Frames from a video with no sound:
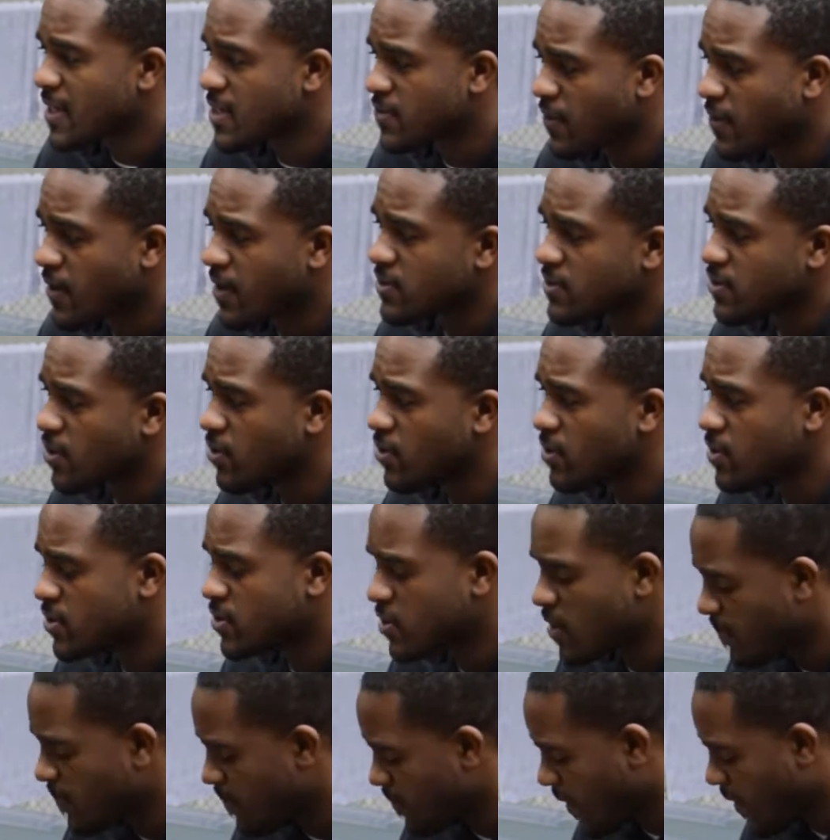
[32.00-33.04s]
far as
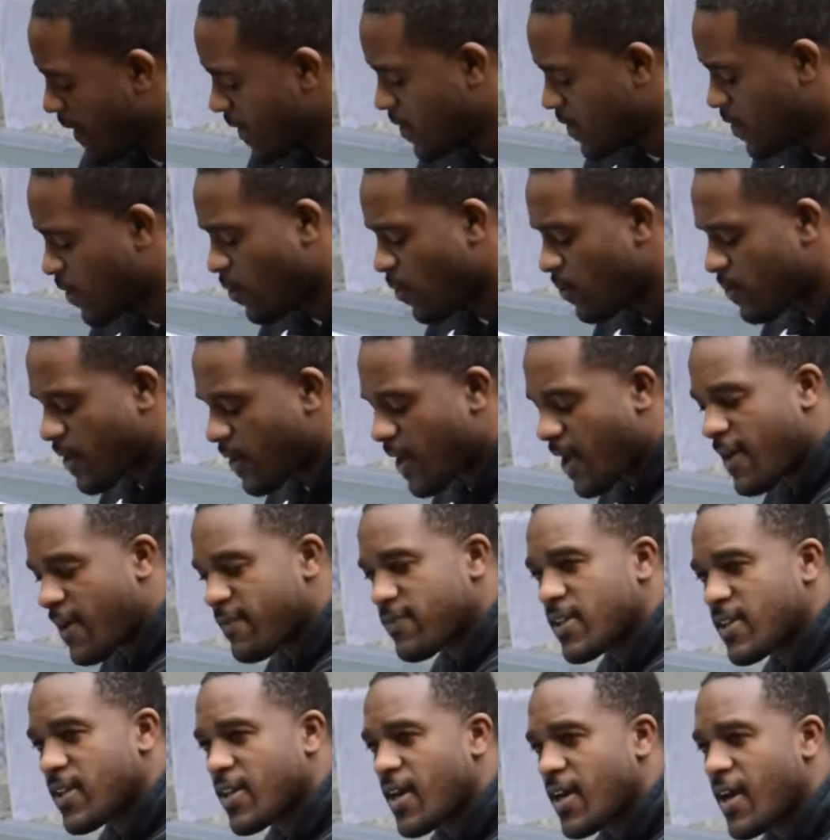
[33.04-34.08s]
ownership, I don't
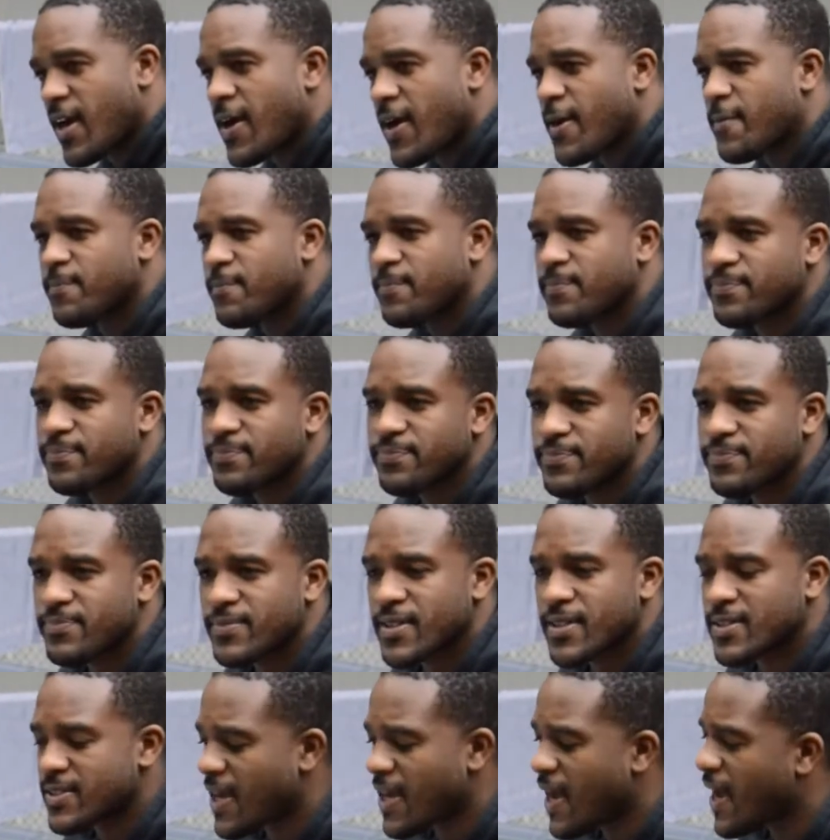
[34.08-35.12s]
have
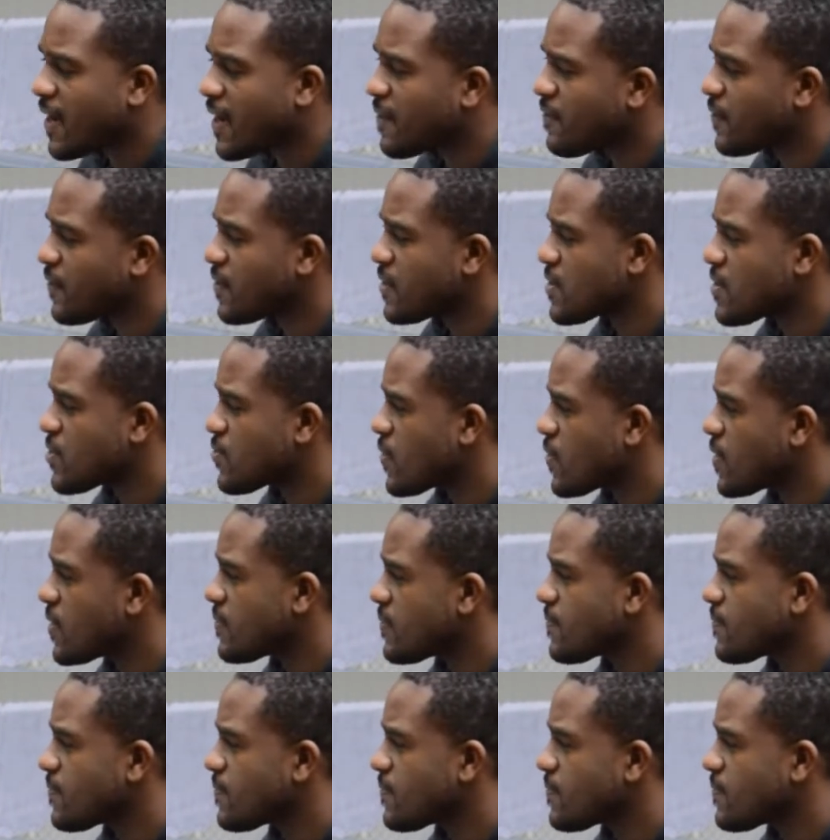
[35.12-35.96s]
the tag for this one